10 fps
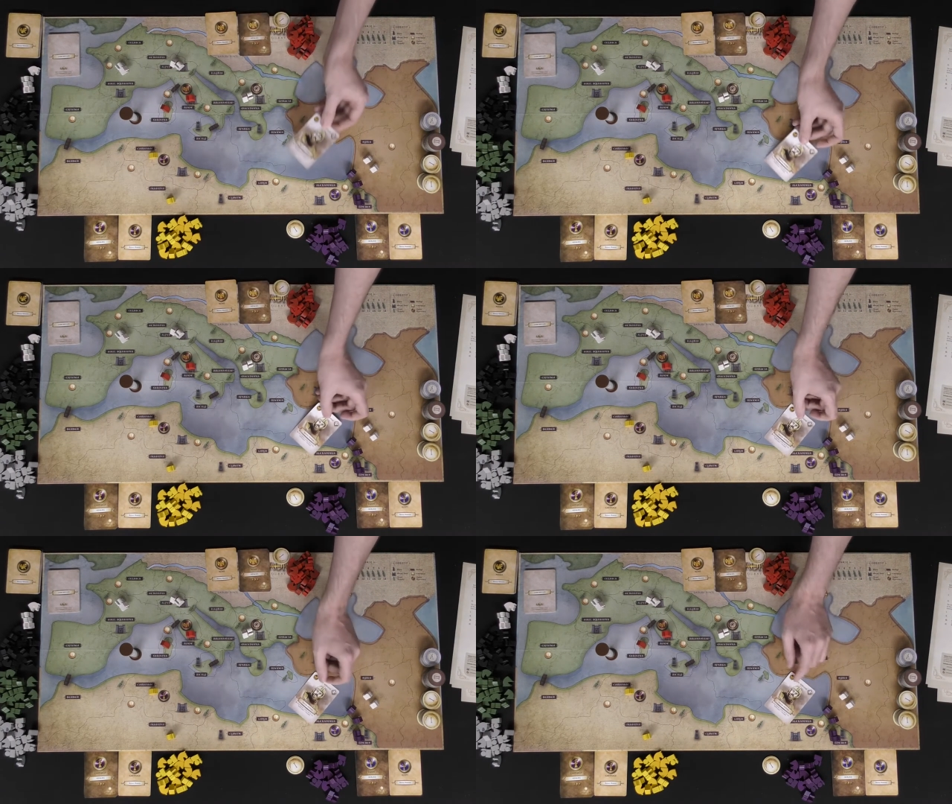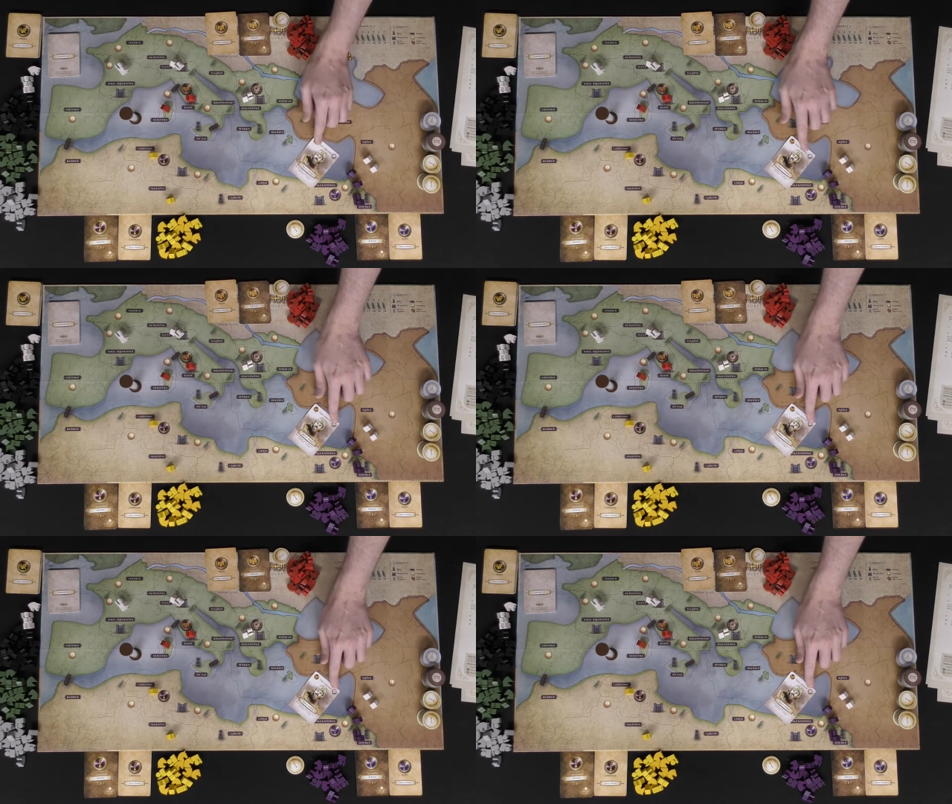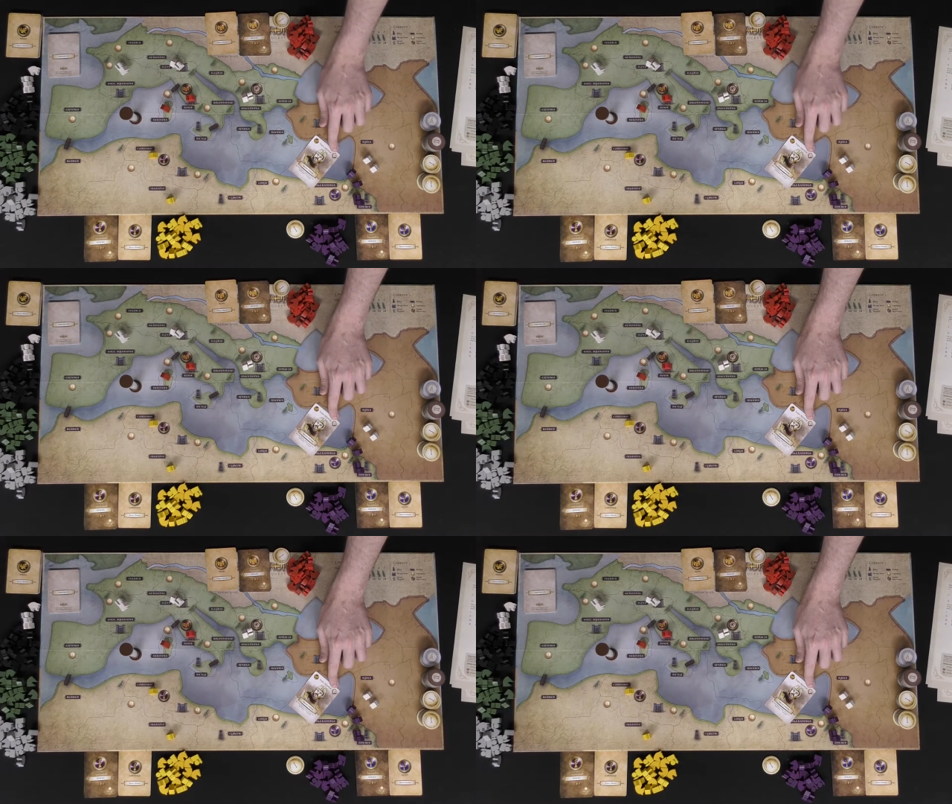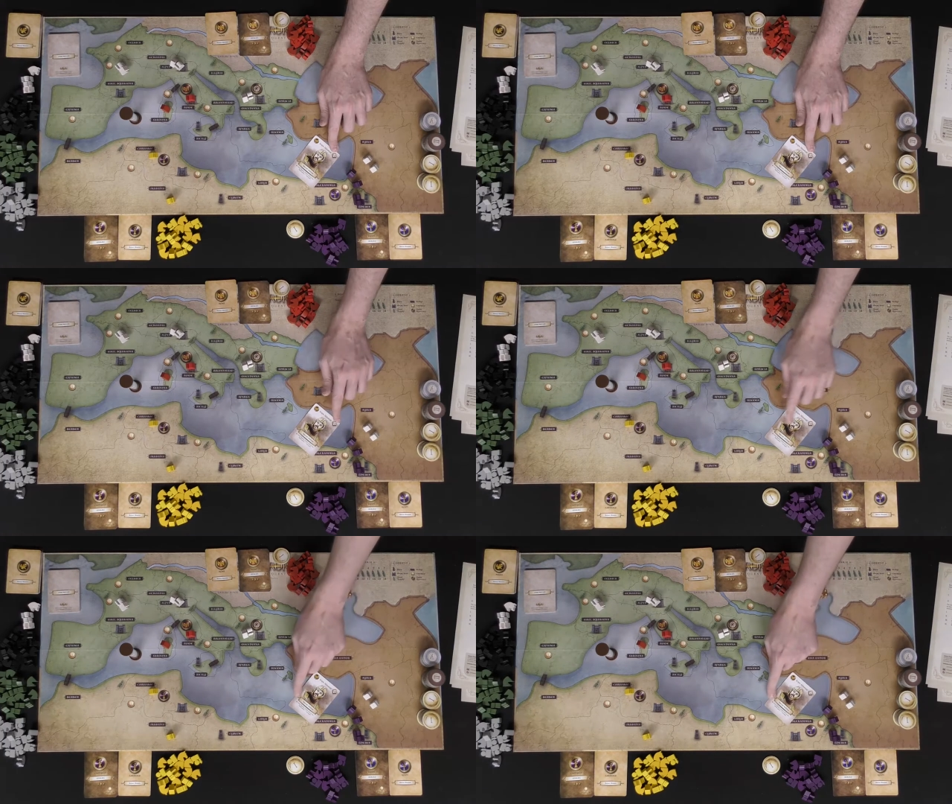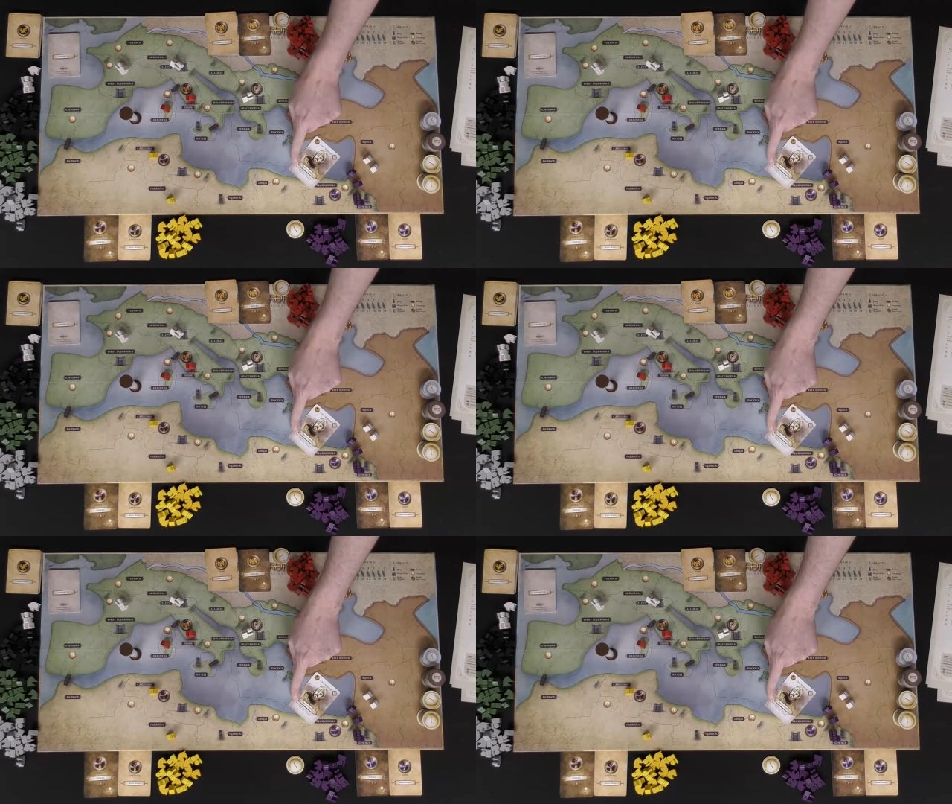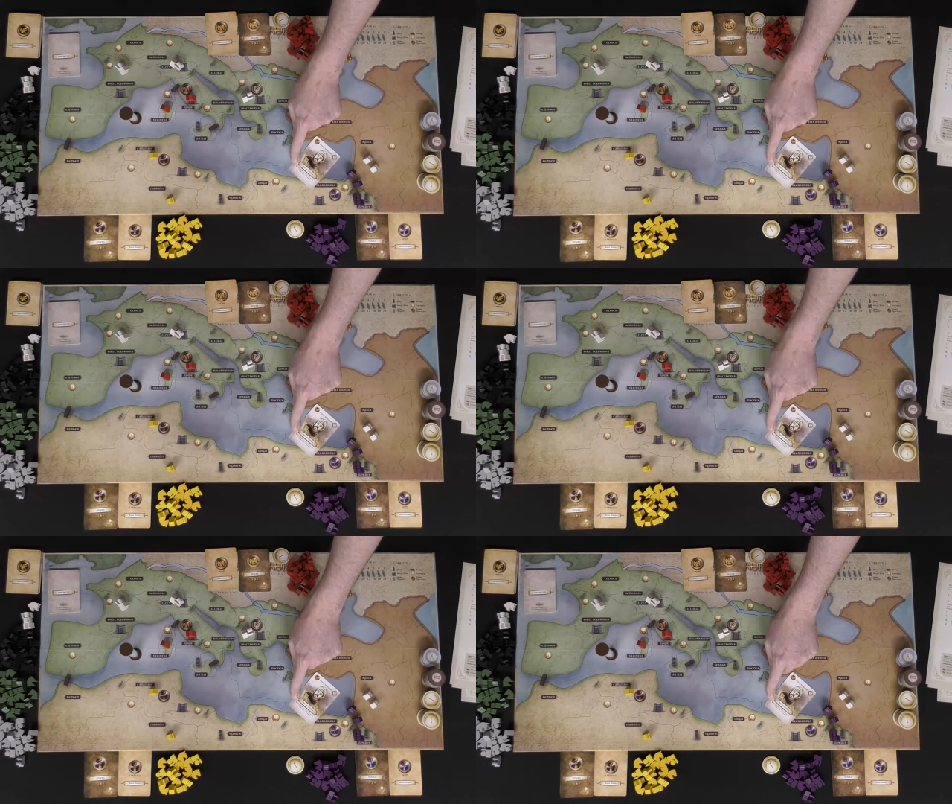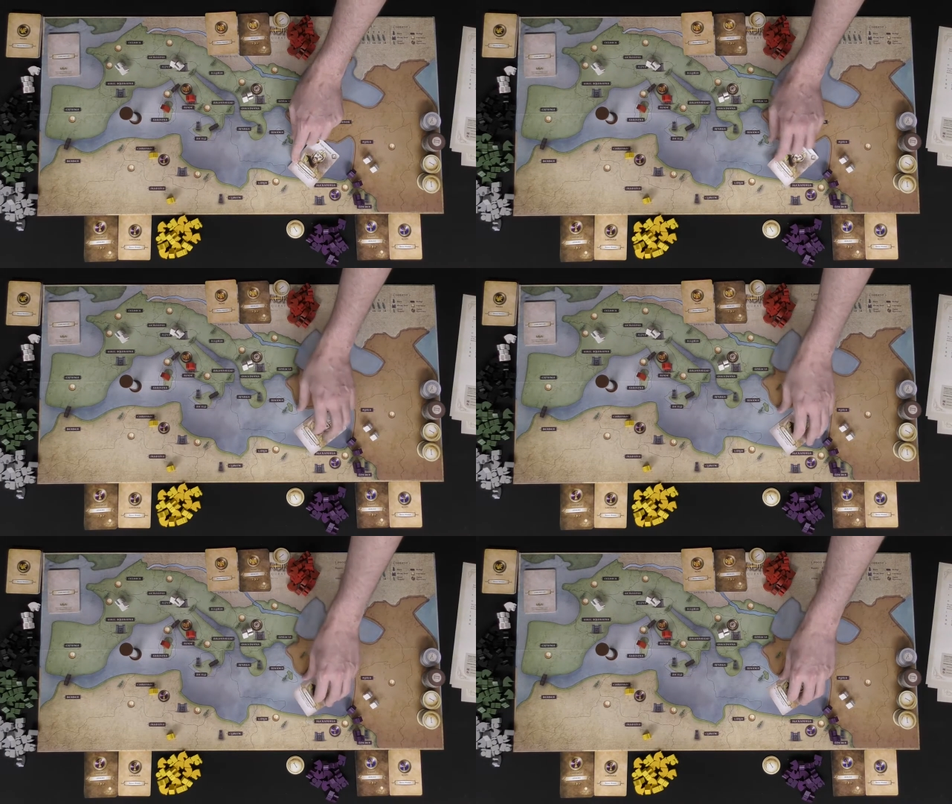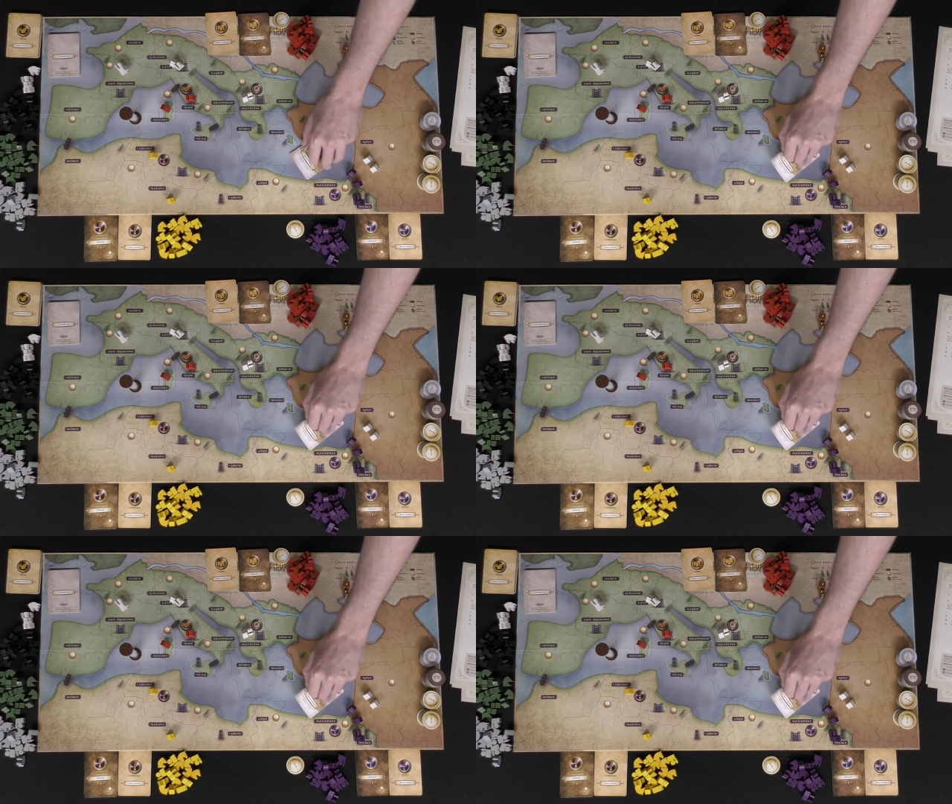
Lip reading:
Nobody's mouth can be seen.